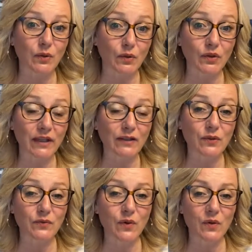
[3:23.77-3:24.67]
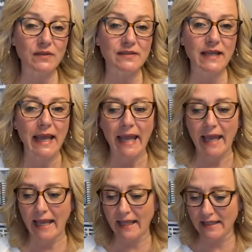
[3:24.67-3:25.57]
learning new folds
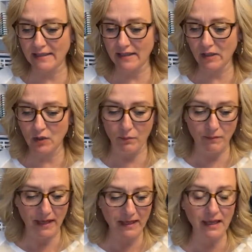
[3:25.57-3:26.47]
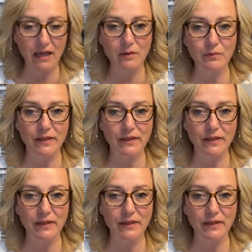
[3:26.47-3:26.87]
and, making them.